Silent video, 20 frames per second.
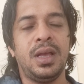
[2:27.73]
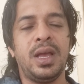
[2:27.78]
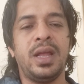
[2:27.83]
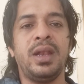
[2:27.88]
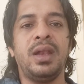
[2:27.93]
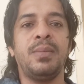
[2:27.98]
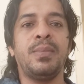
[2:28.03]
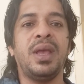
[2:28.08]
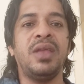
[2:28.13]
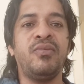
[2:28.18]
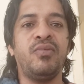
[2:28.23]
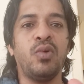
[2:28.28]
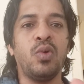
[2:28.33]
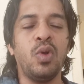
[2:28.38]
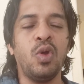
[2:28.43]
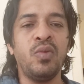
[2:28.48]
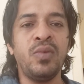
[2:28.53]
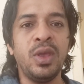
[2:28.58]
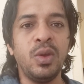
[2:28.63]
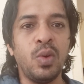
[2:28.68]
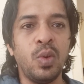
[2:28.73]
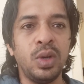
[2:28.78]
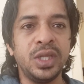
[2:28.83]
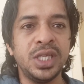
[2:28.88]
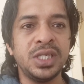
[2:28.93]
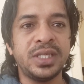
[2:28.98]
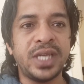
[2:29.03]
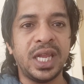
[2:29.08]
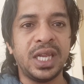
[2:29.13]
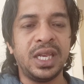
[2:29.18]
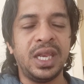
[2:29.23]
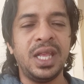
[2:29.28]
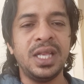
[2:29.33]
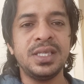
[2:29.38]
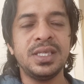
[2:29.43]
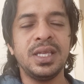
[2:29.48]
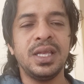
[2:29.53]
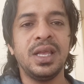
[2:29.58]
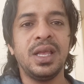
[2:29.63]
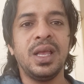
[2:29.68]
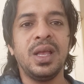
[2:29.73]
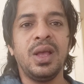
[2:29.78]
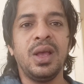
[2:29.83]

And by following all these techniques,